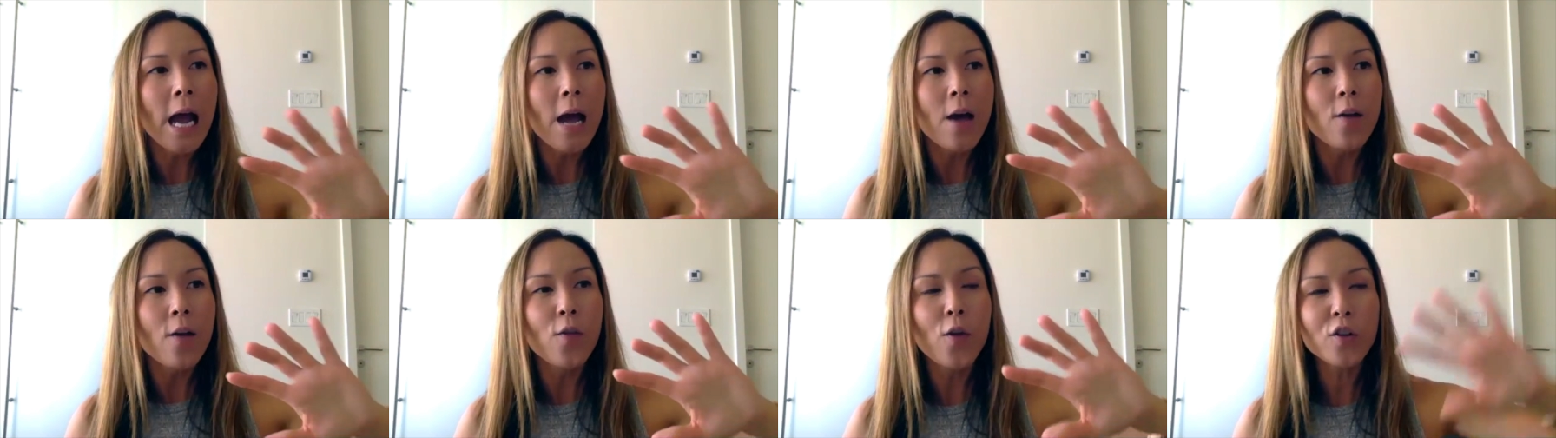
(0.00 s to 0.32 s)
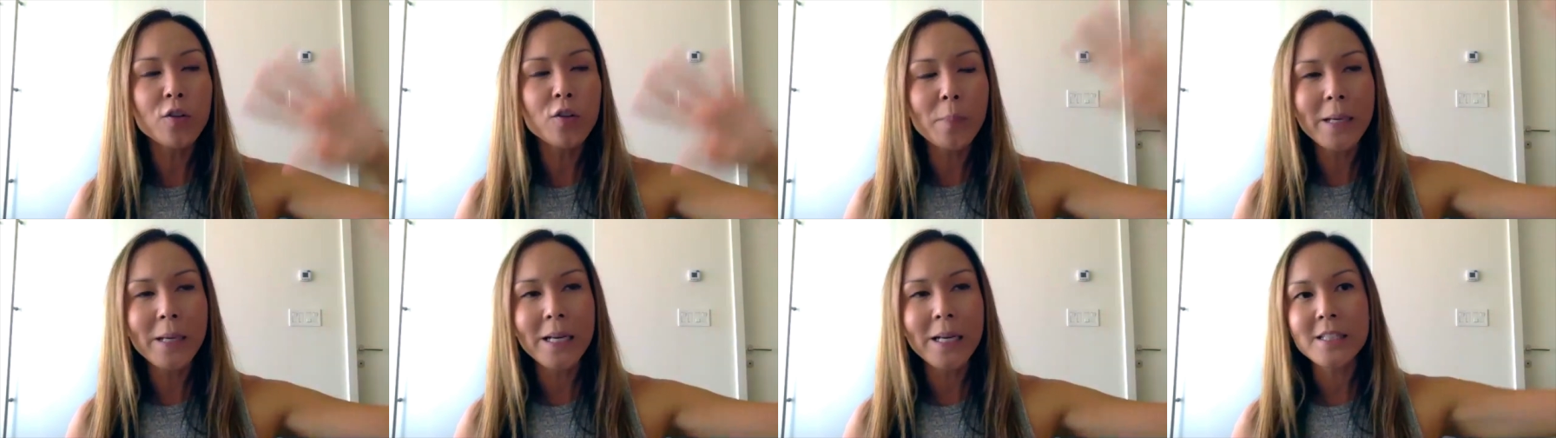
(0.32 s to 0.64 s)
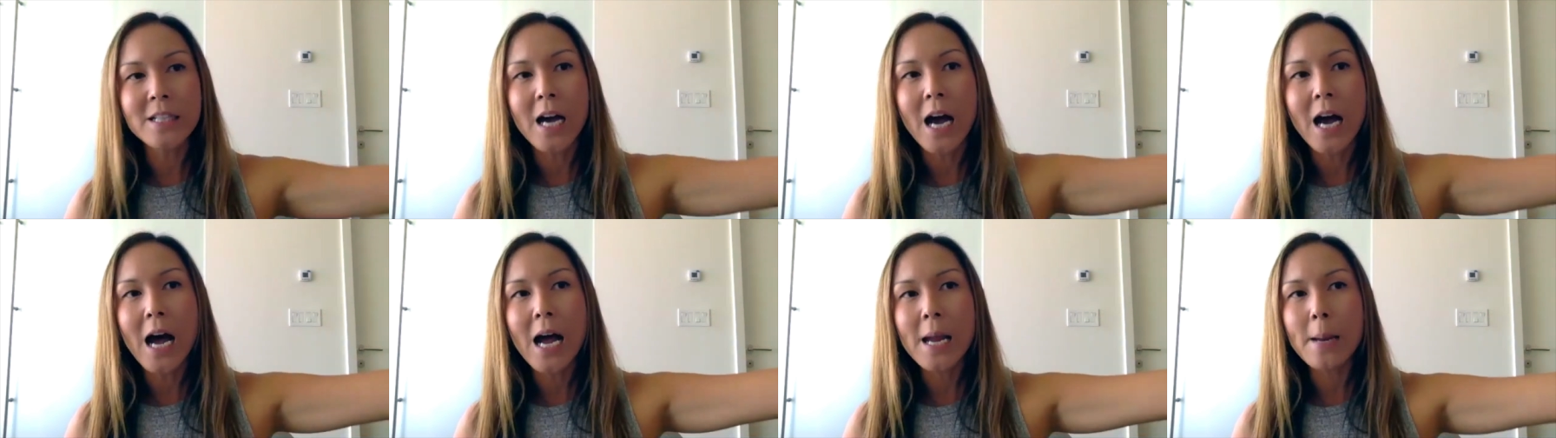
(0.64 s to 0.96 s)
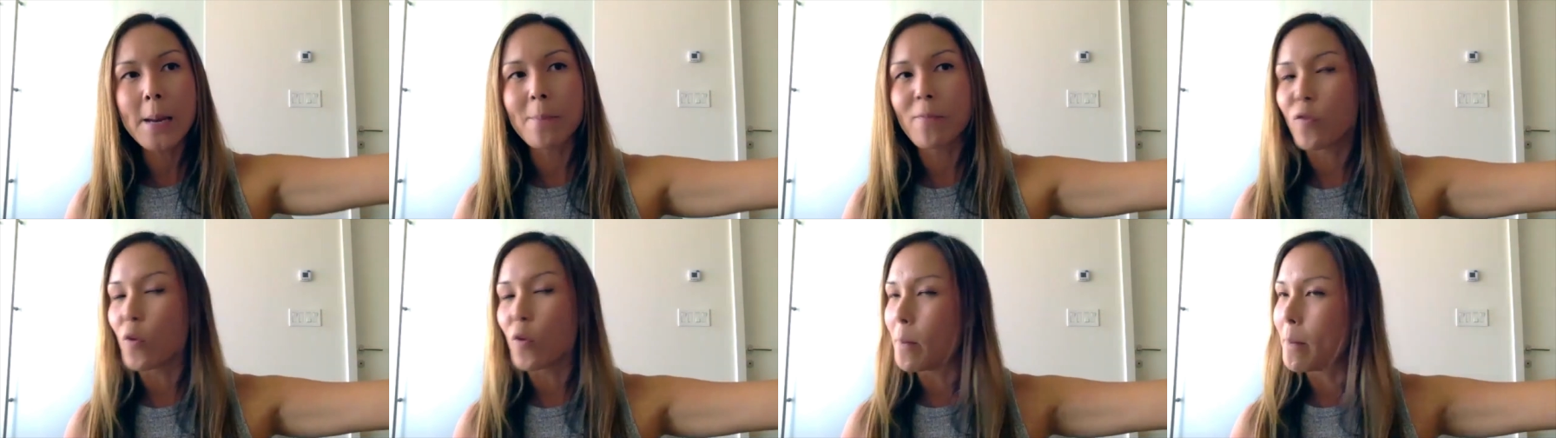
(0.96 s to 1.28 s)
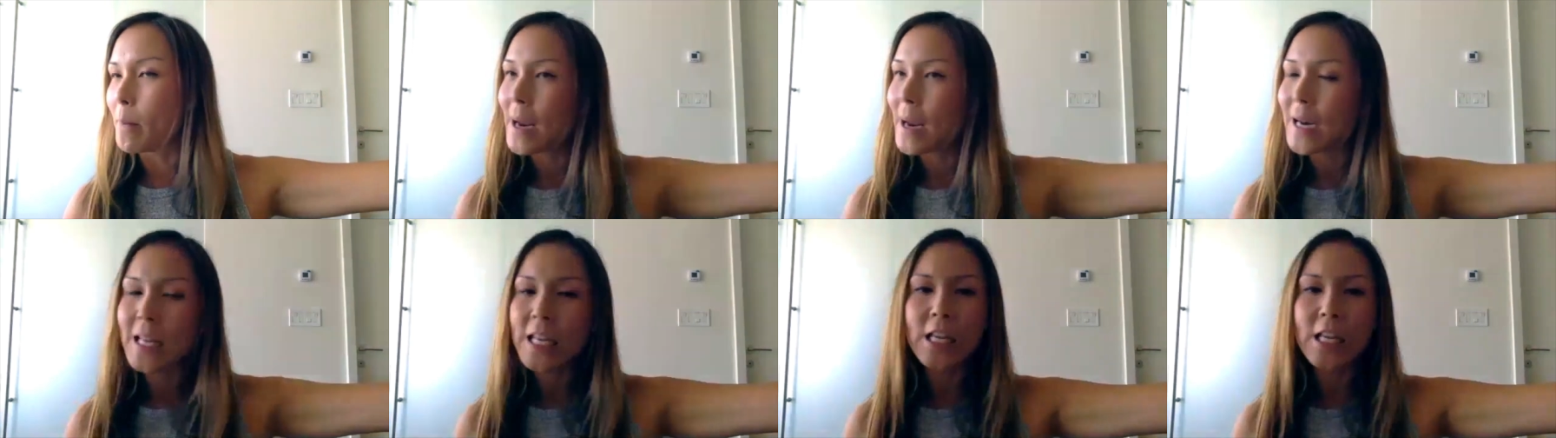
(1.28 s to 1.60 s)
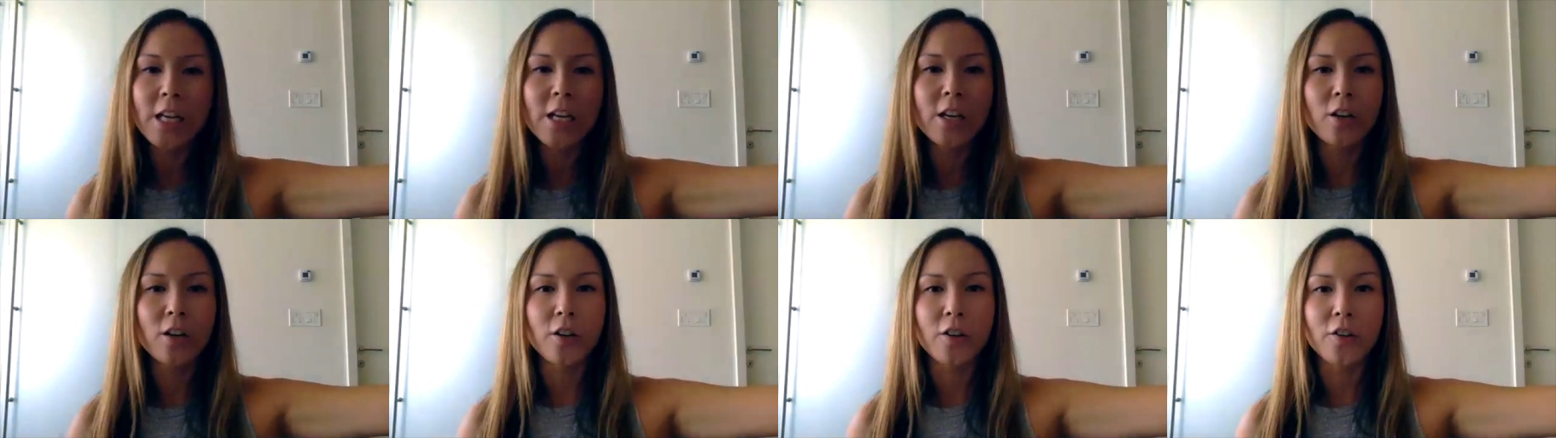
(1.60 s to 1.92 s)
There's been a time for many
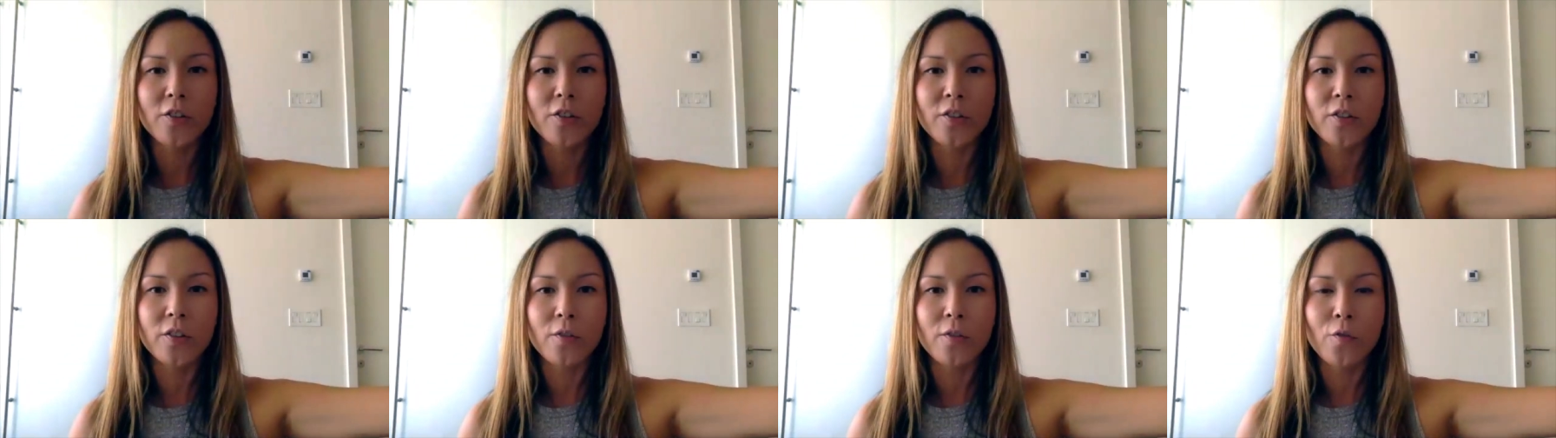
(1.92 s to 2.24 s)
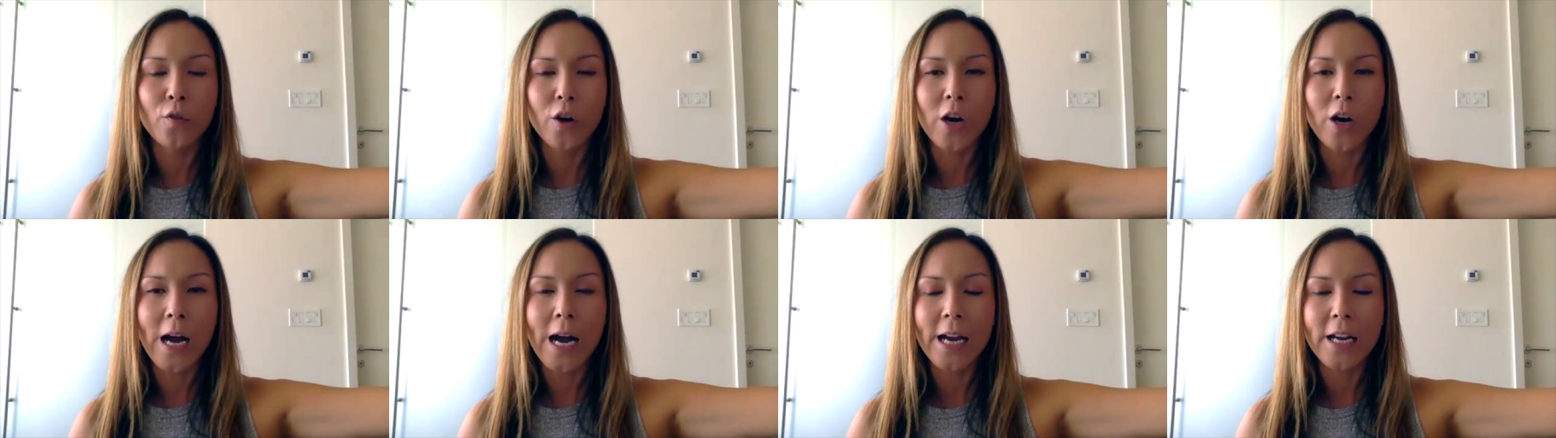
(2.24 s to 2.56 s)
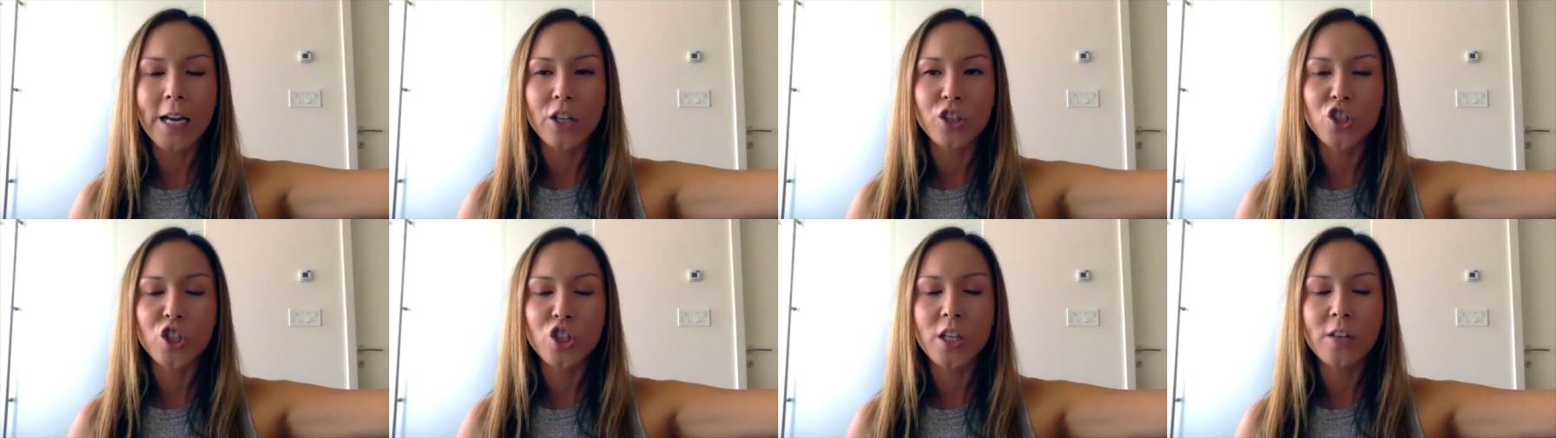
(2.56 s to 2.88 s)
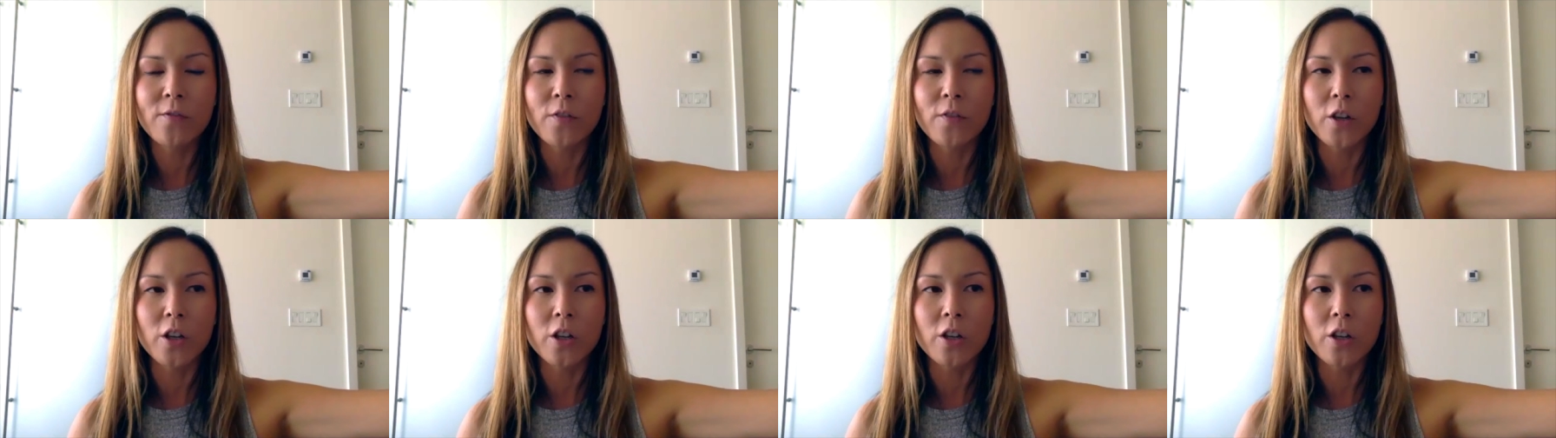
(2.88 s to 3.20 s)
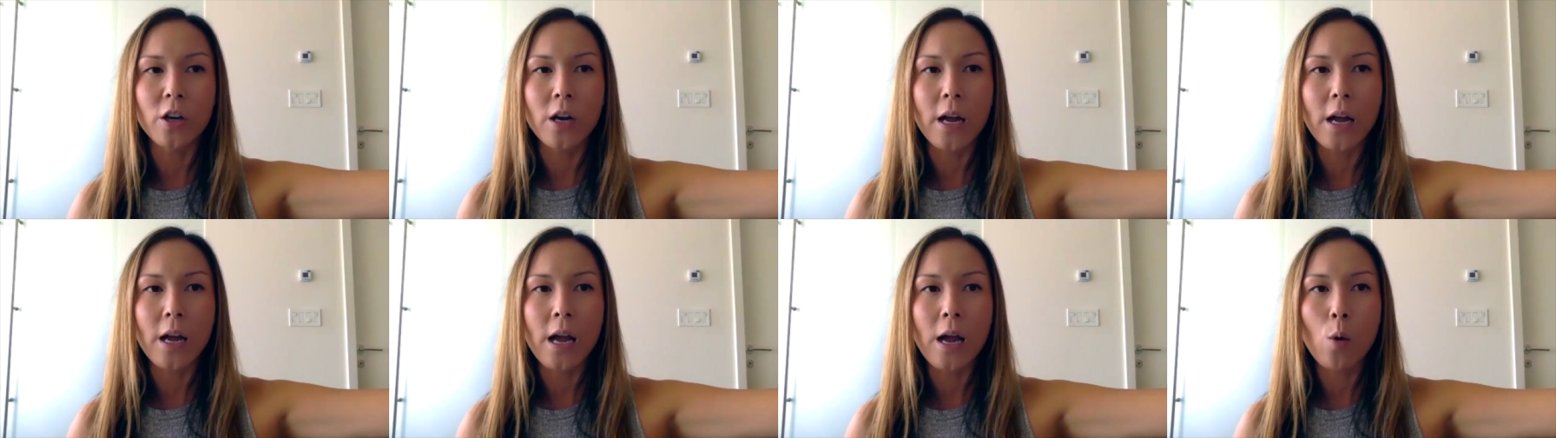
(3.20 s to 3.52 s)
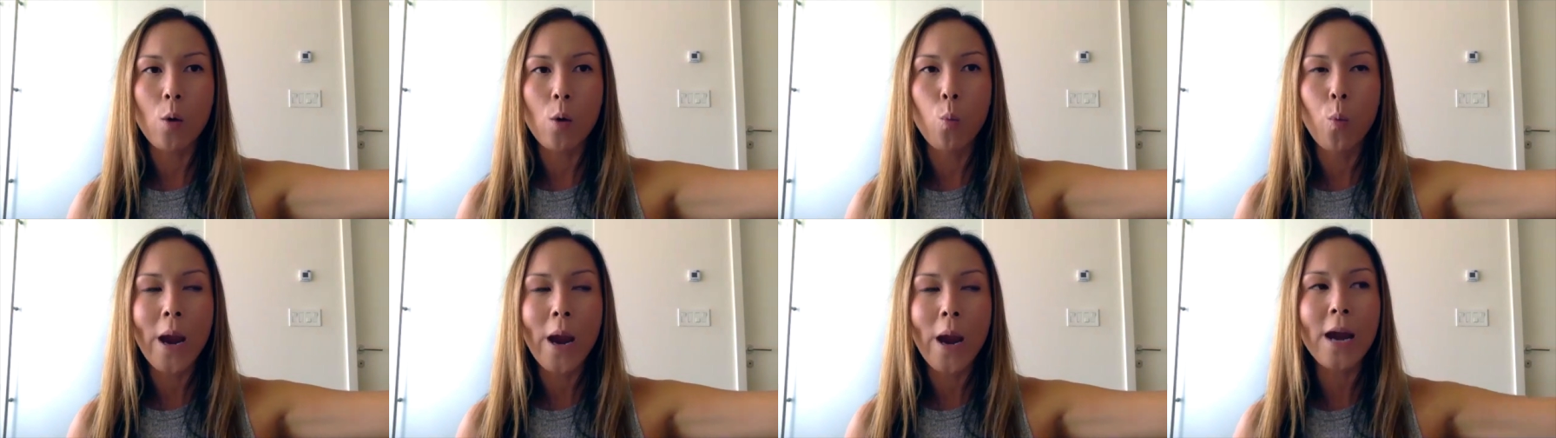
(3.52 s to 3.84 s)
years for a high achiever
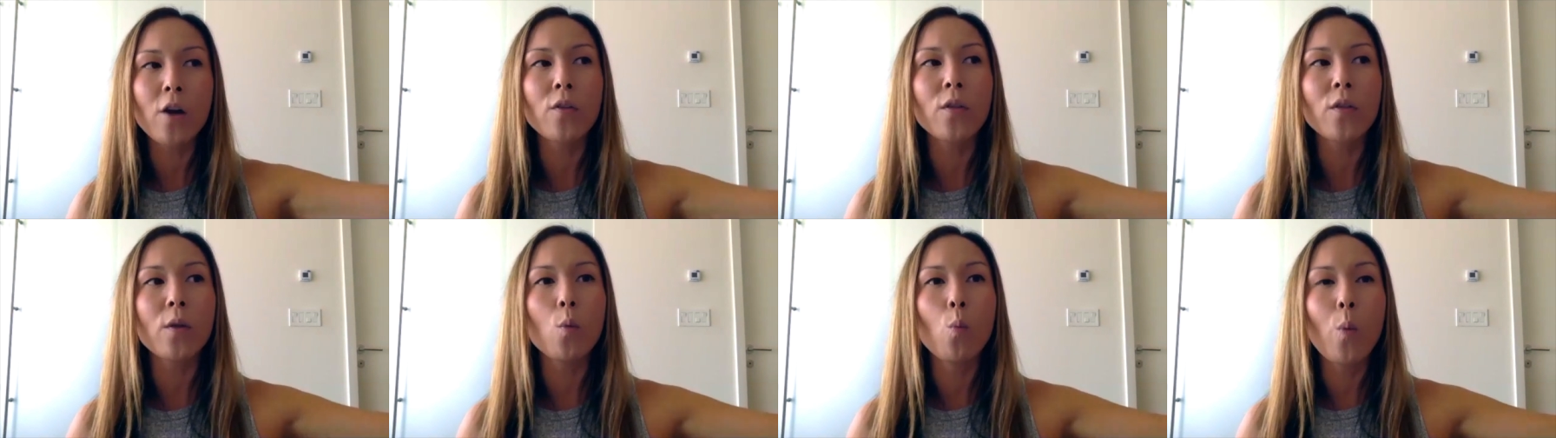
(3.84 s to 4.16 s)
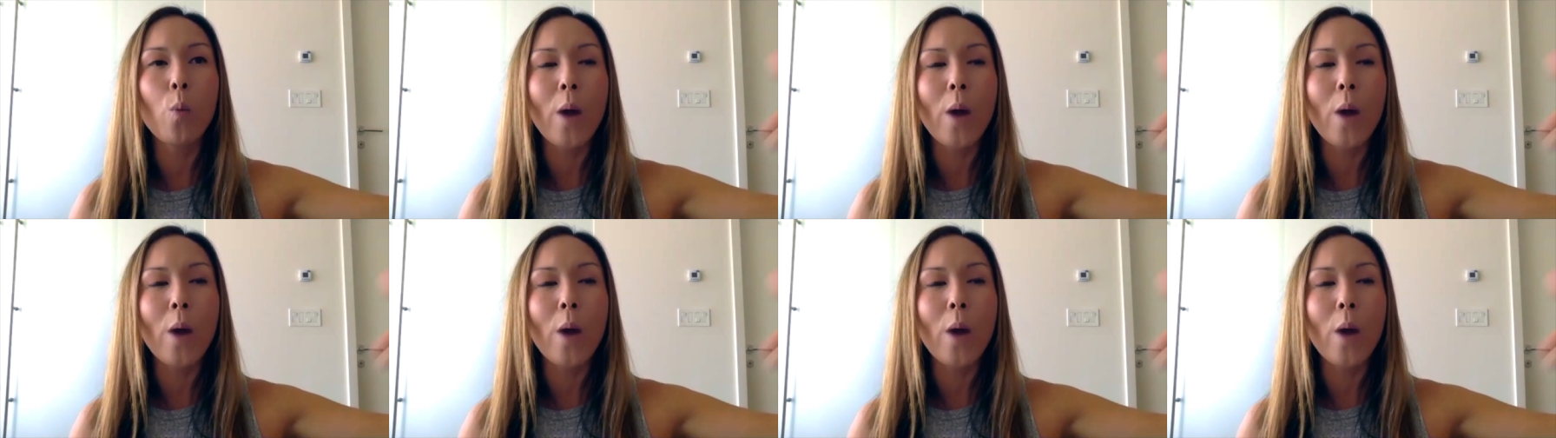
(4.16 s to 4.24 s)
when